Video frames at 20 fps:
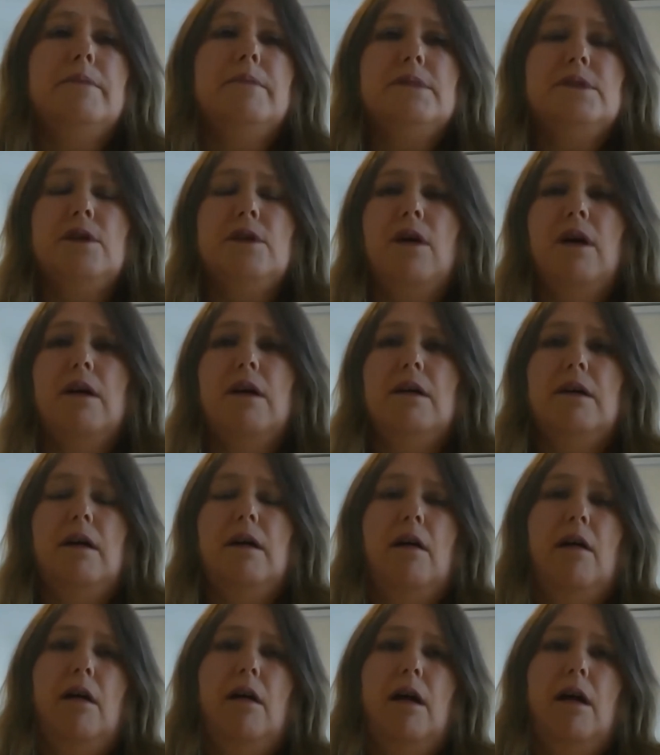So
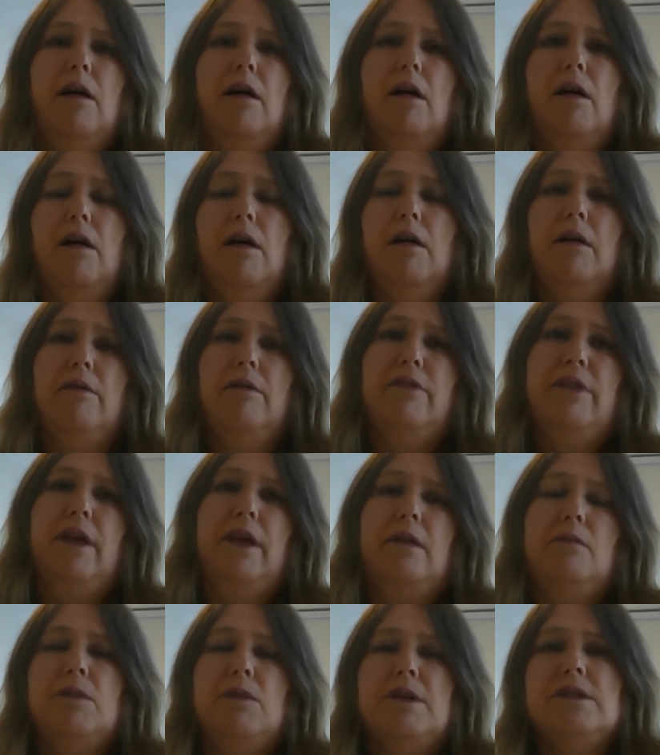
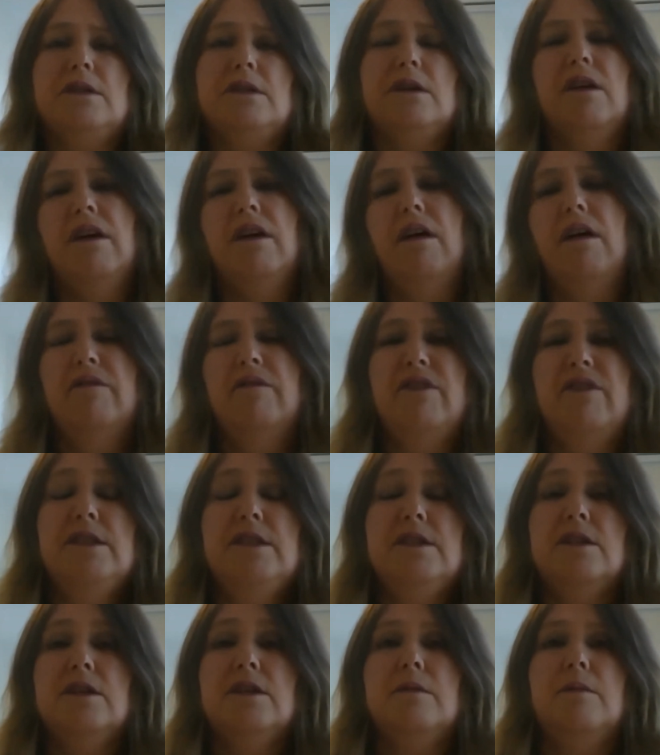then once I'd
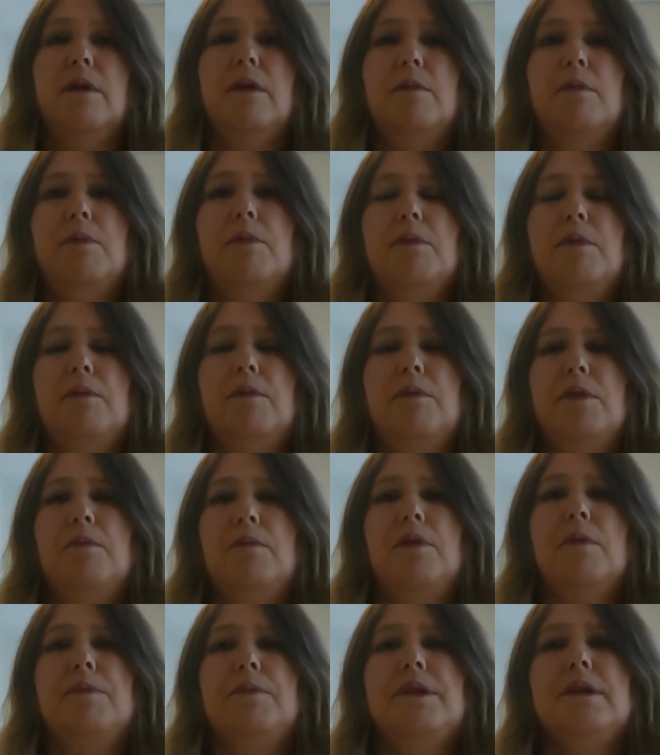visited the
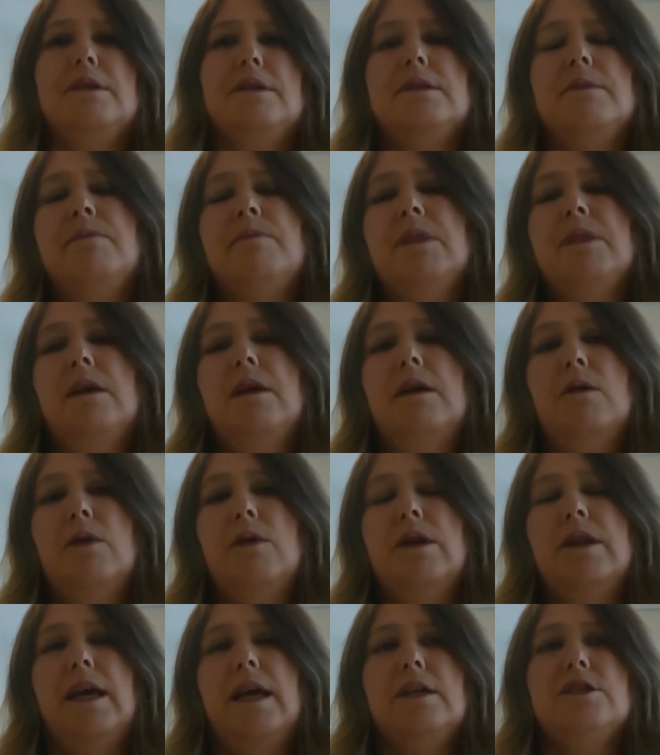properties,
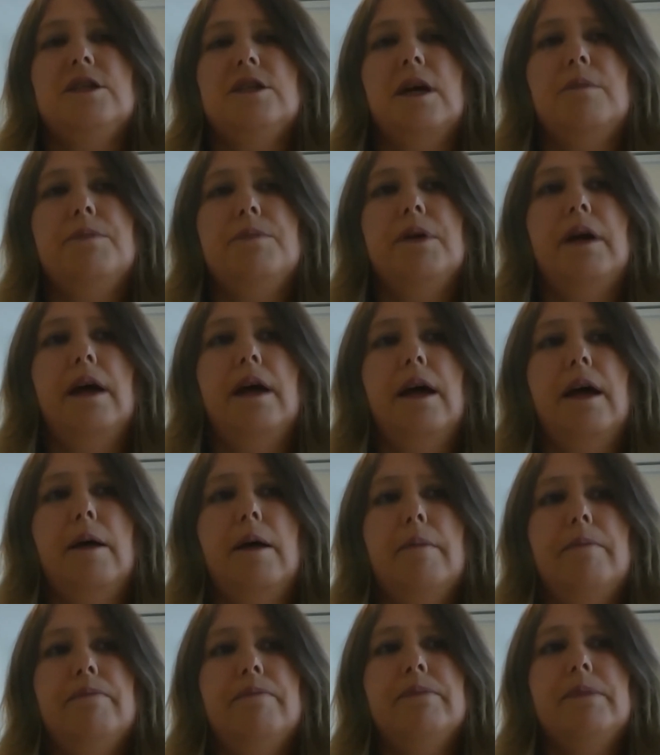we'd catch up
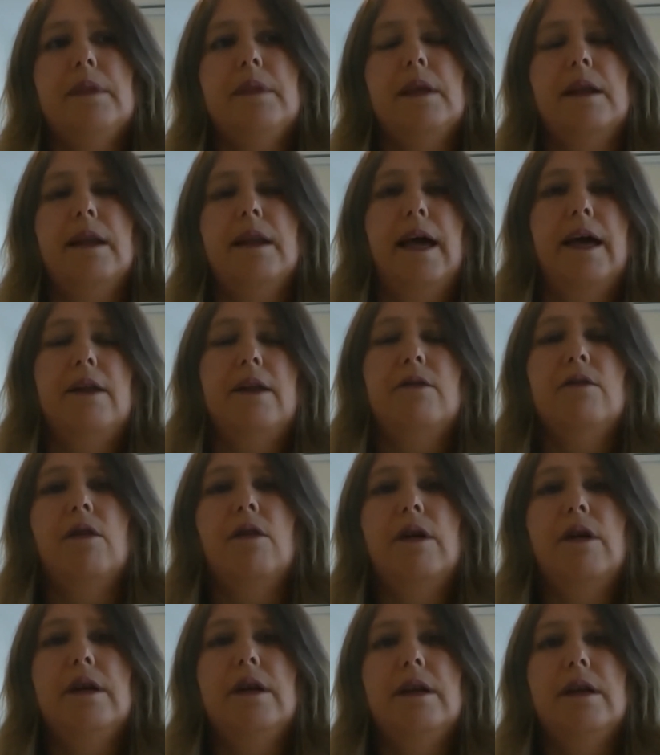later
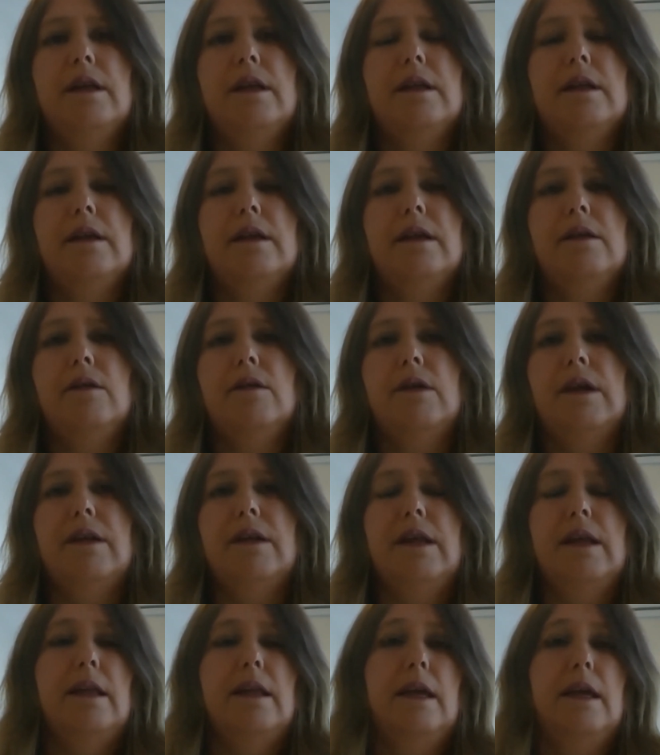on,
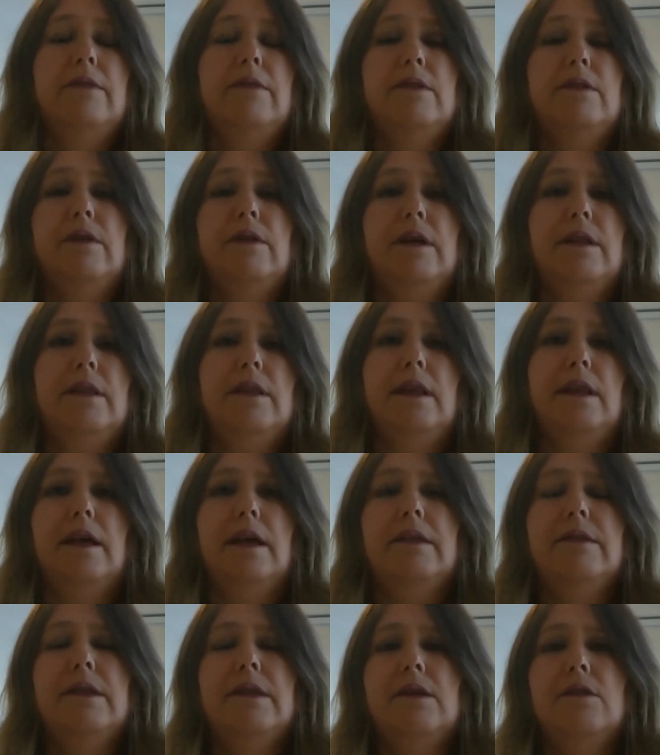in either in the
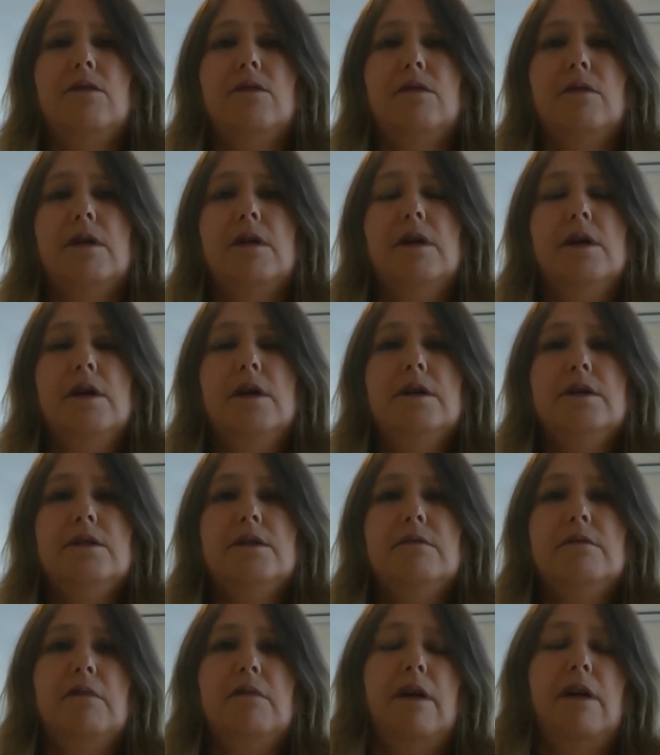evening or,
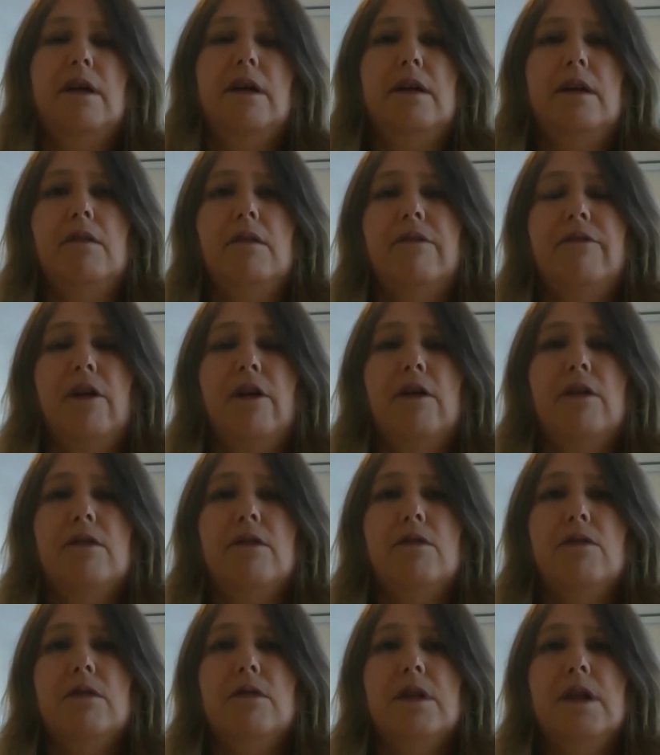a phone
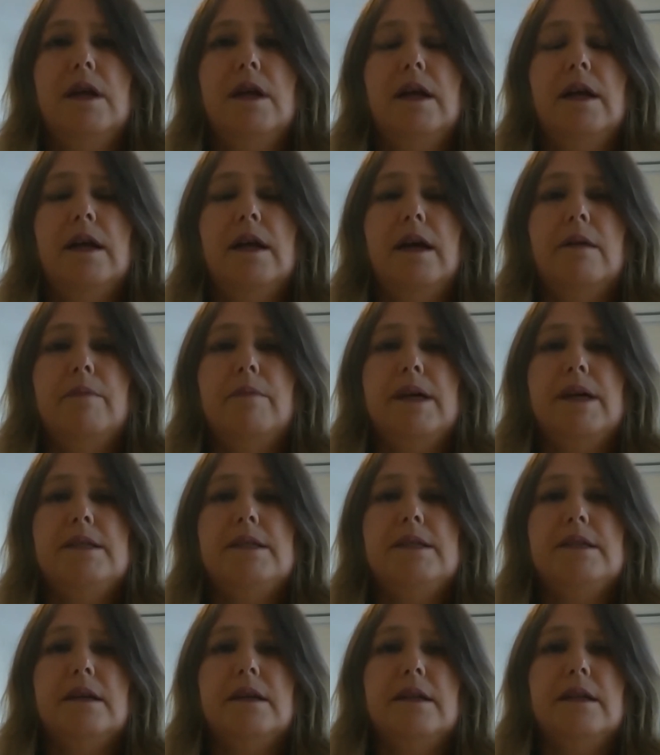call, and
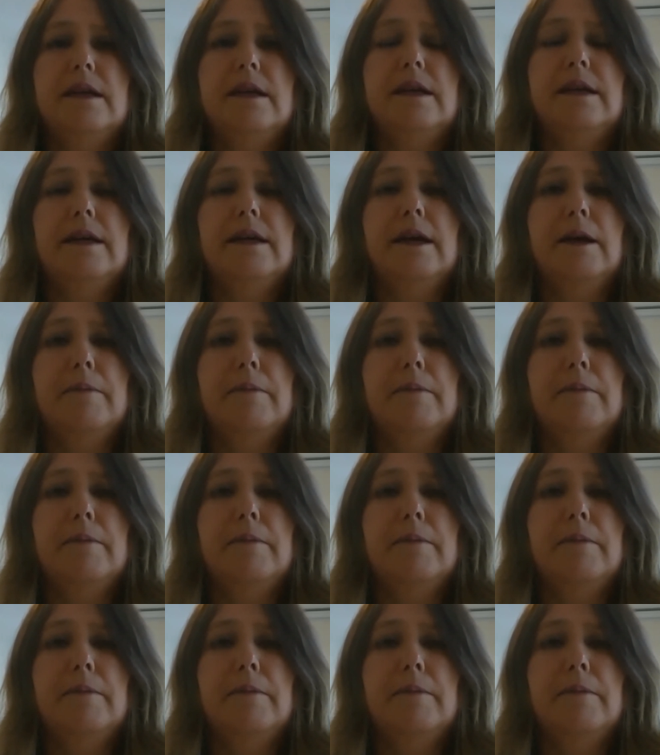basically